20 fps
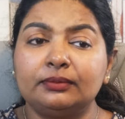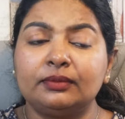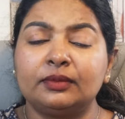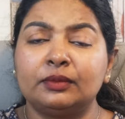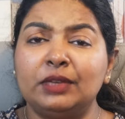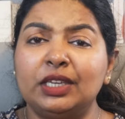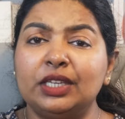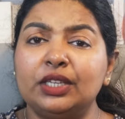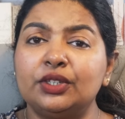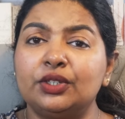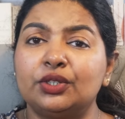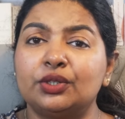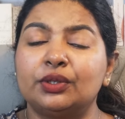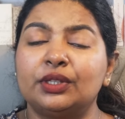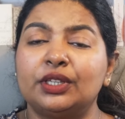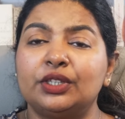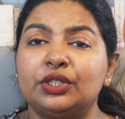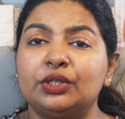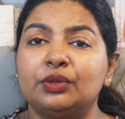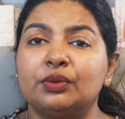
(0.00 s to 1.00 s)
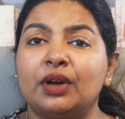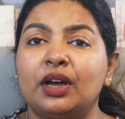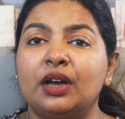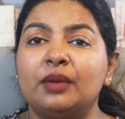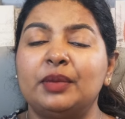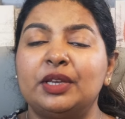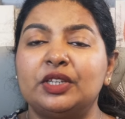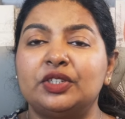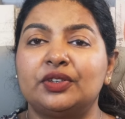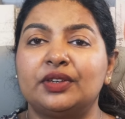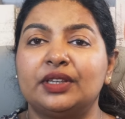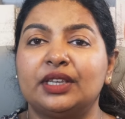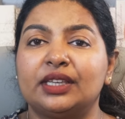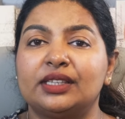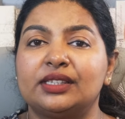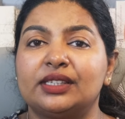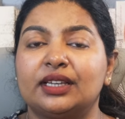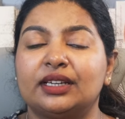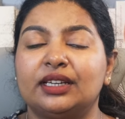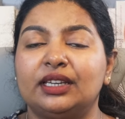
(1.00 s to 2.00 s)
making sure that you are measuring
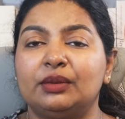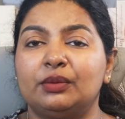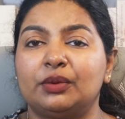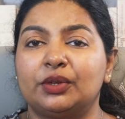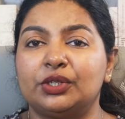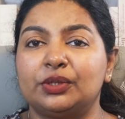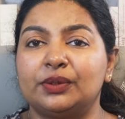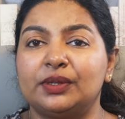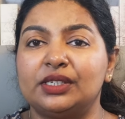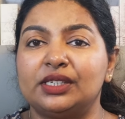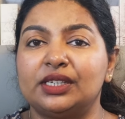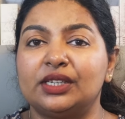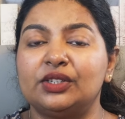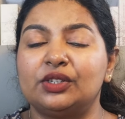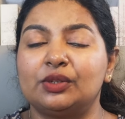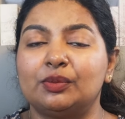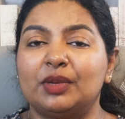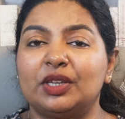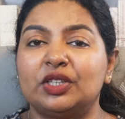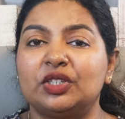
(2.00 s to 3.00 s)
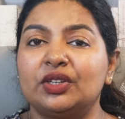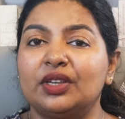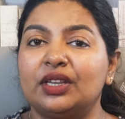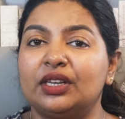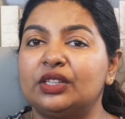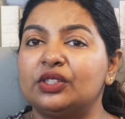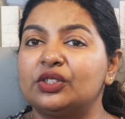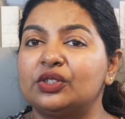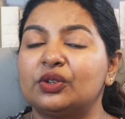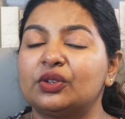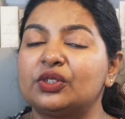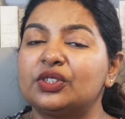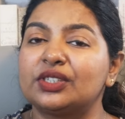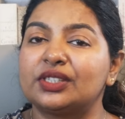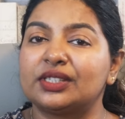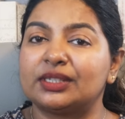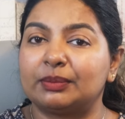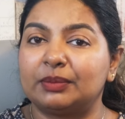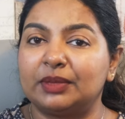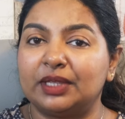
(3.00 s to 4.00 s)
exactly what you intend to measure and it's not
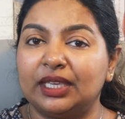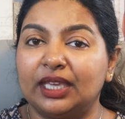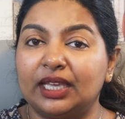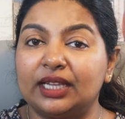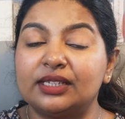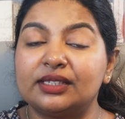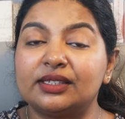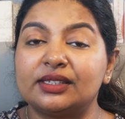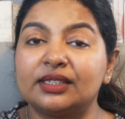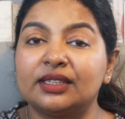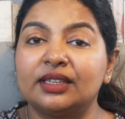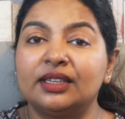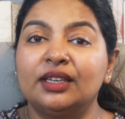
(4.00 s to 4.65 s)
just something else.